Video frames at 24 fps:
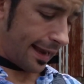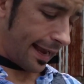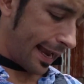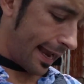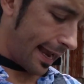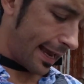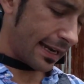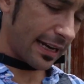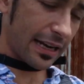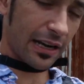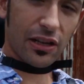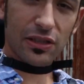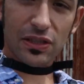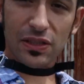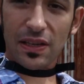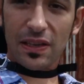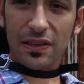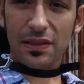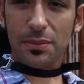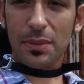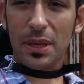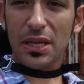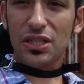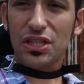And it also
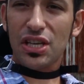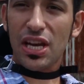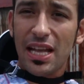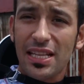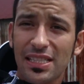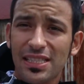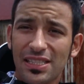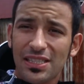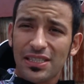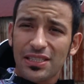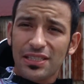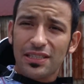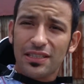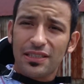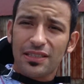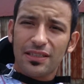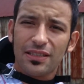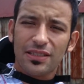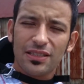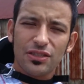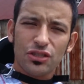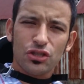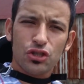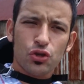gives me a chance to
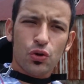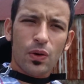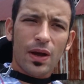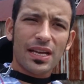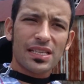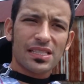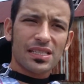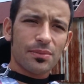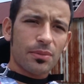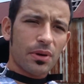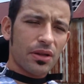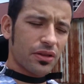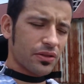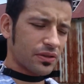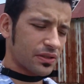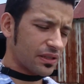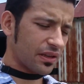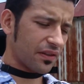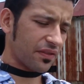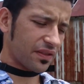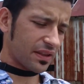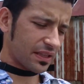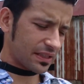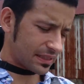try some other
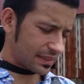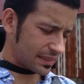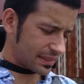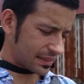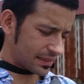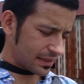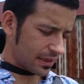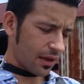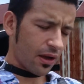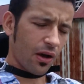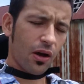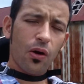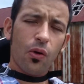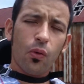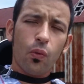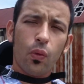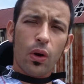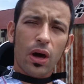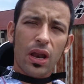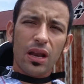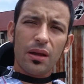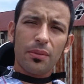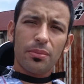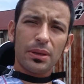stuff. This is
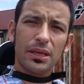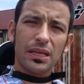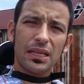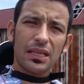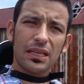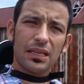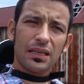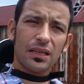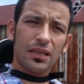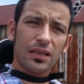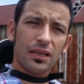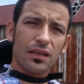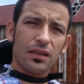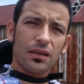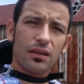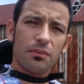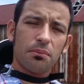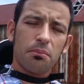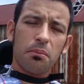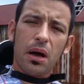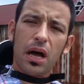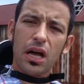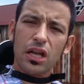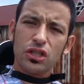Warabi
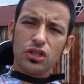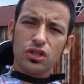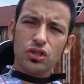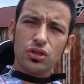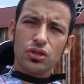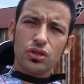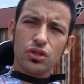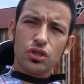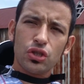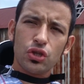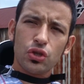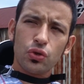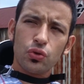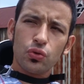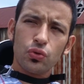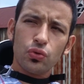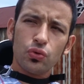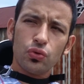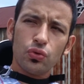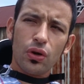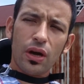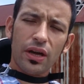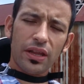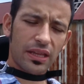
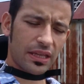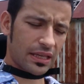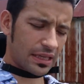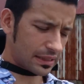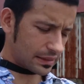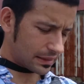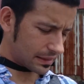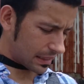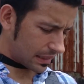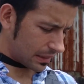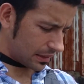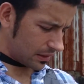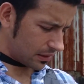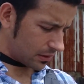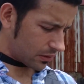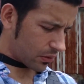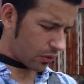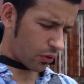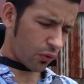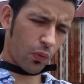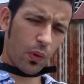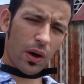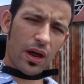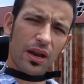Manju, I think he said.
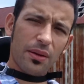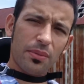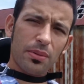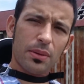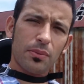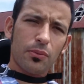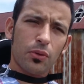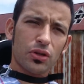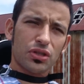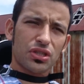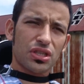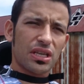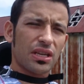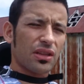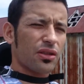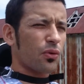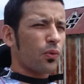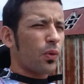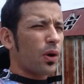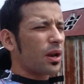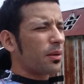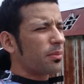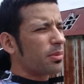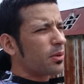Or Warabi Mochi, either
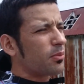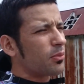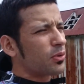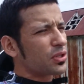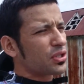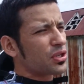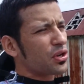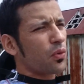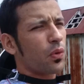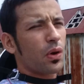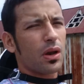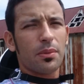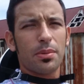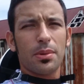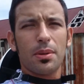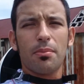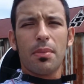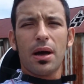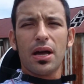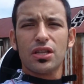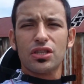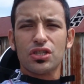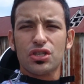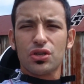Warabi Mochi or Warabi
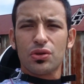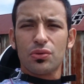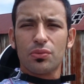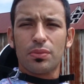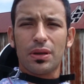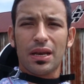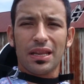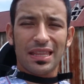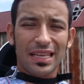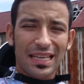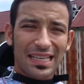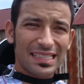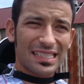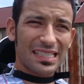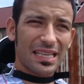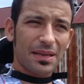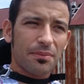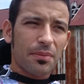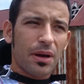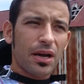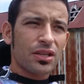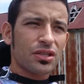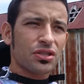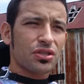Manju. But I think he said
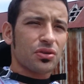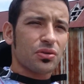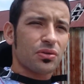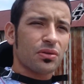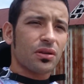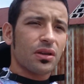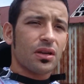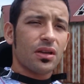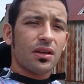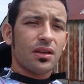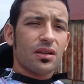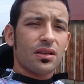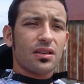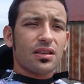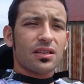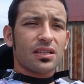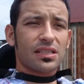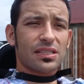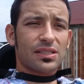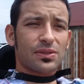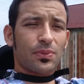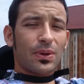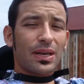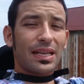Manju.
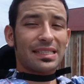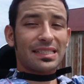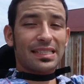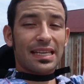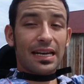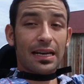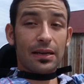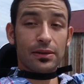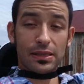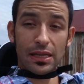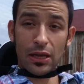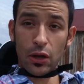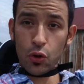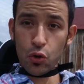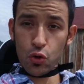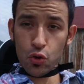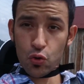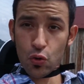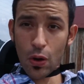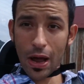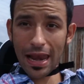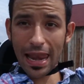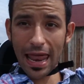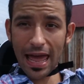Because when he said it, I was like,
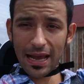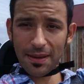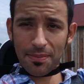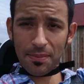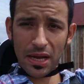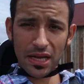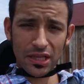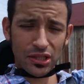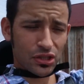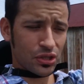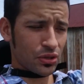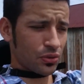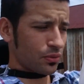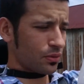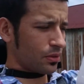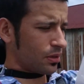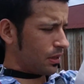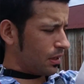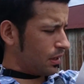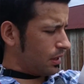ooh, I like Manju.